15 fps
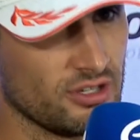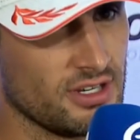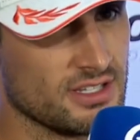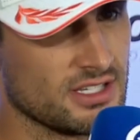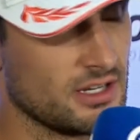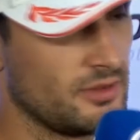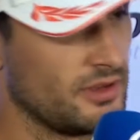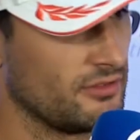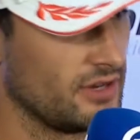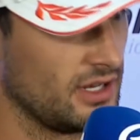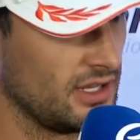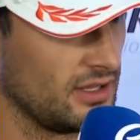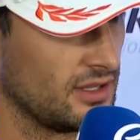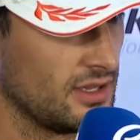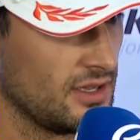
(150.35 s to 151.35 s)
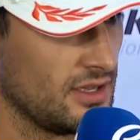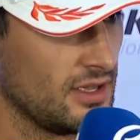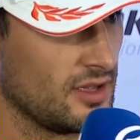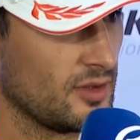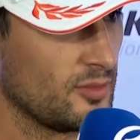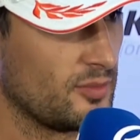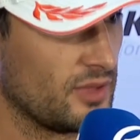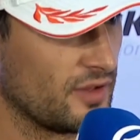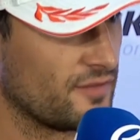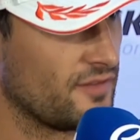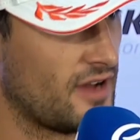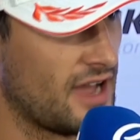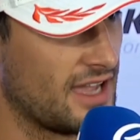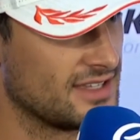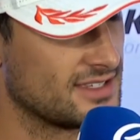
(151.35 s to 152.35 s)
and it's going to be a really big
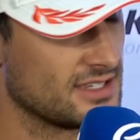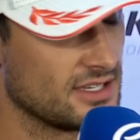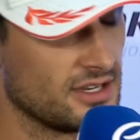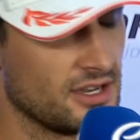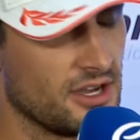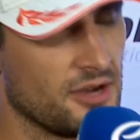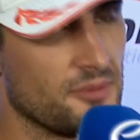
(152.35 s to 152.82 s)
fight. And